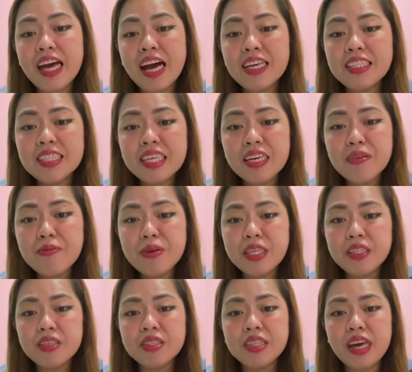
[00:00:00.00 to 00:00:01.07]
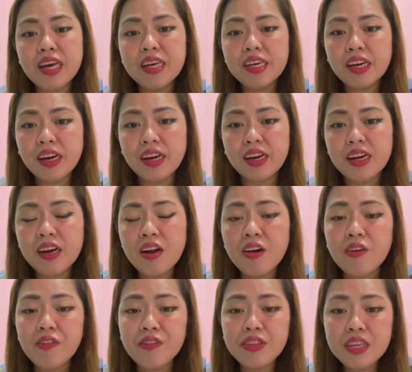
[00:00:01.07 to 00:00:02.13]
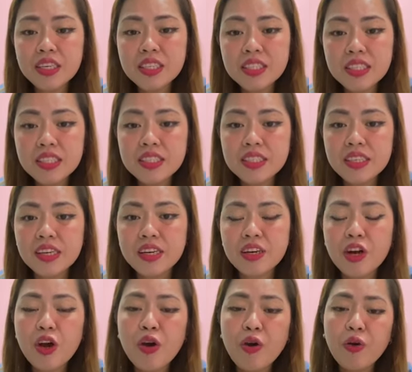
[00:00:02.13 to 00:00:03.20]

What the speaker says: asking me to take care of their sister